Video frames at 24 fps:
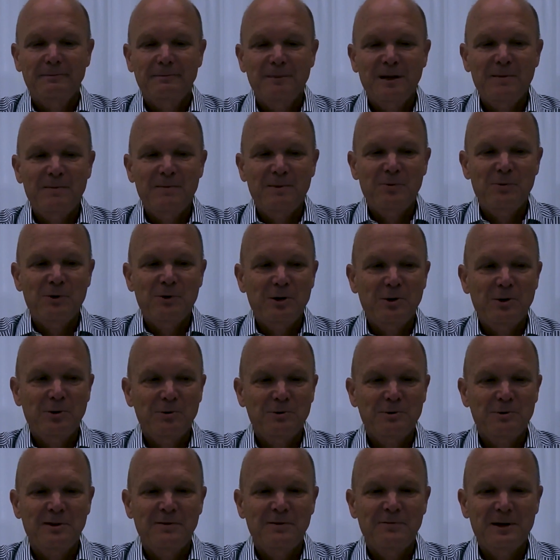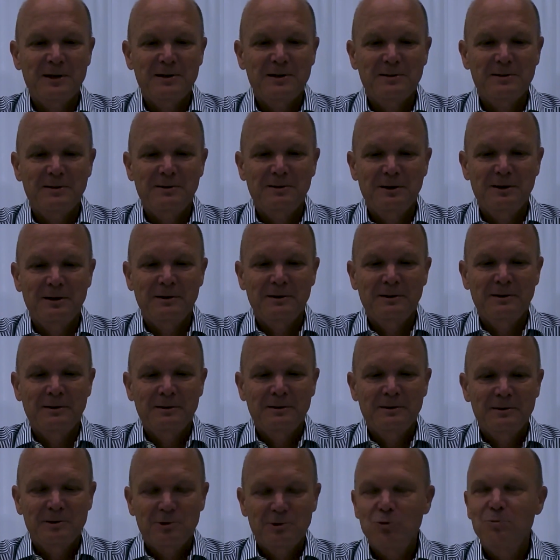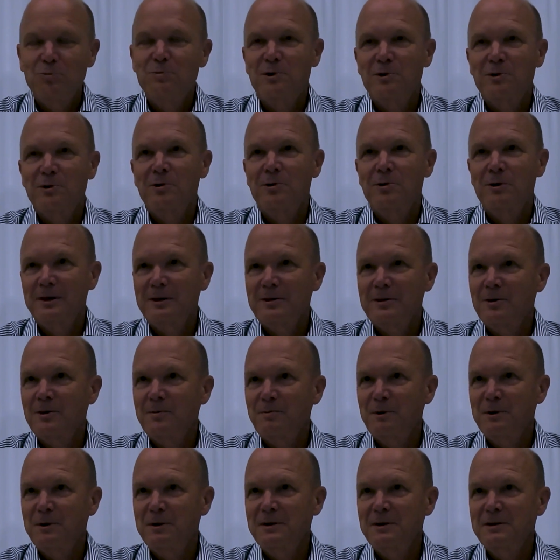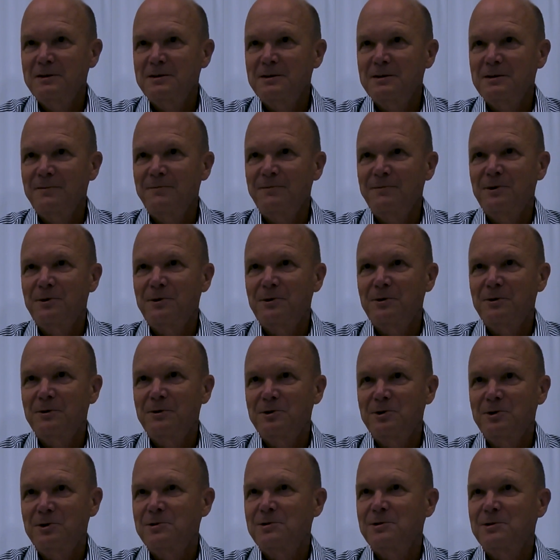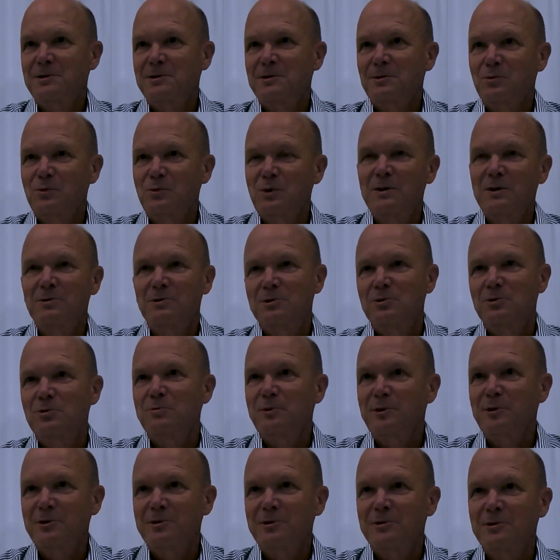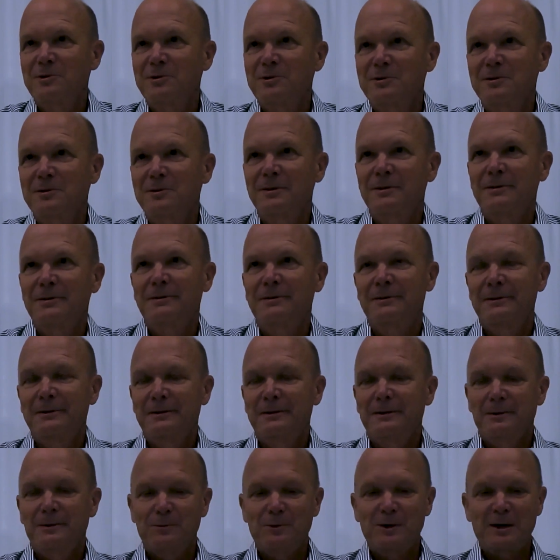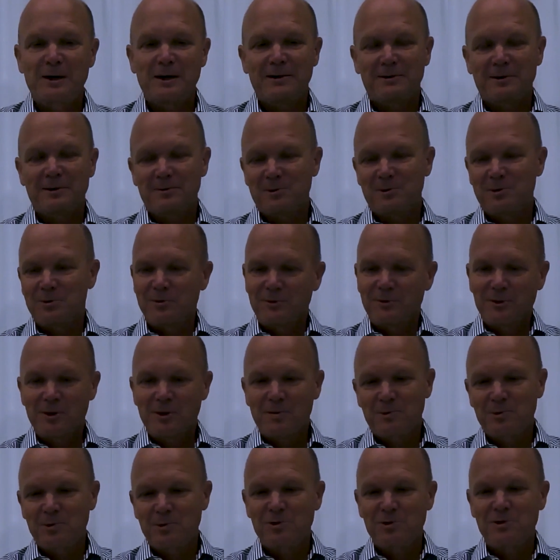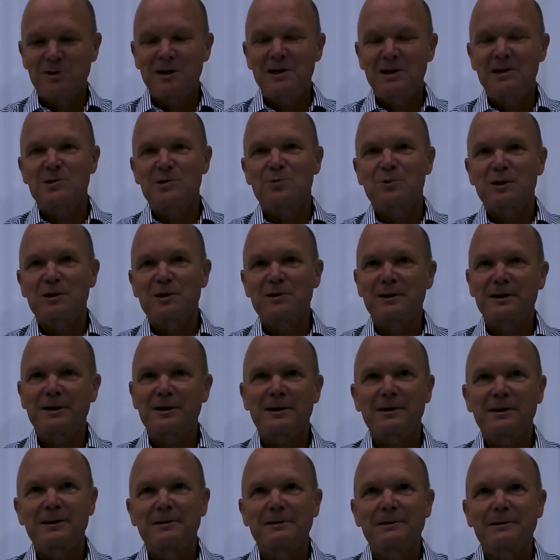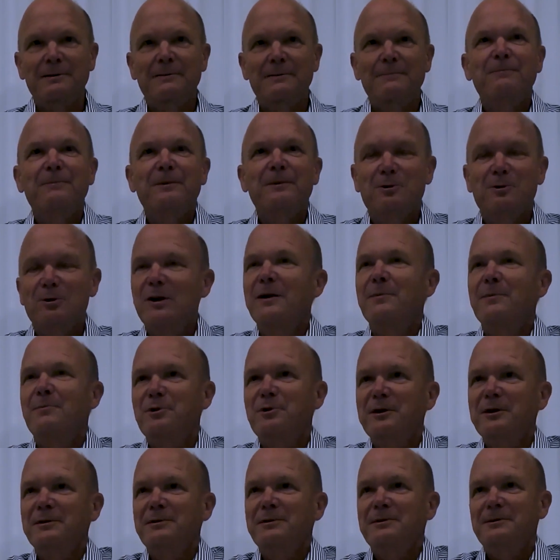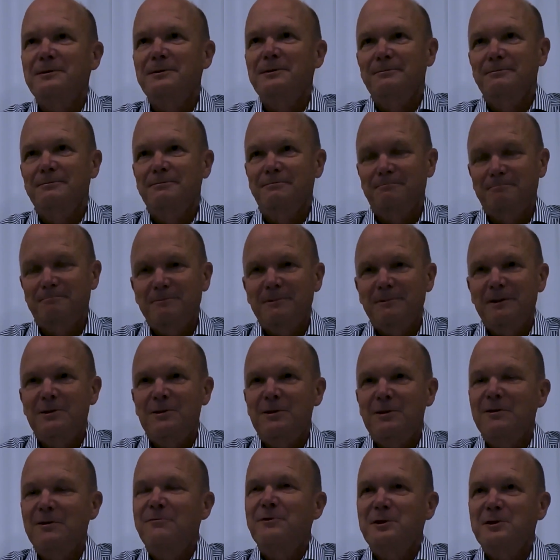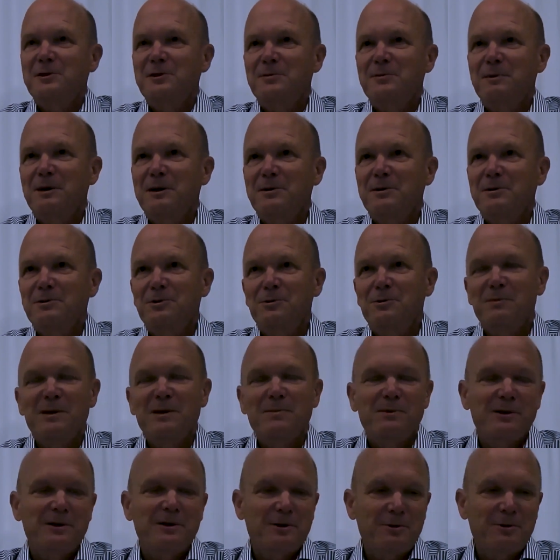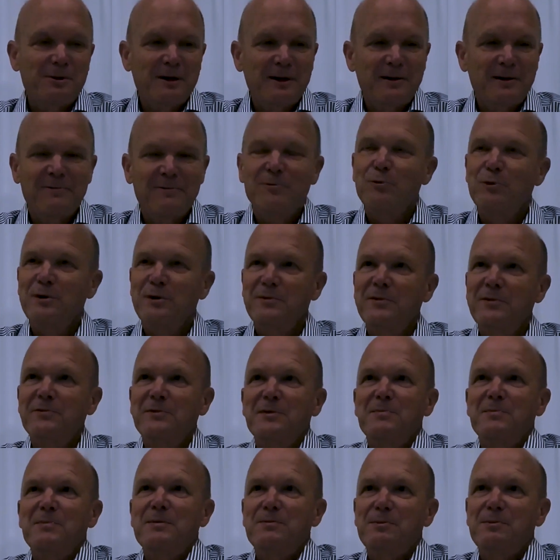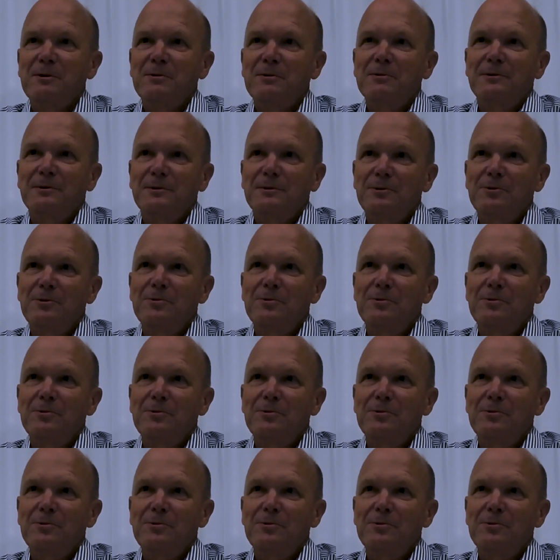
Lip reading: maybe we don't invest in the super early companies if there are just 1 or 2 persons. We like them to come to a stage where they can collaborate in an efficient manner. So maybe they're like 40, 50 people.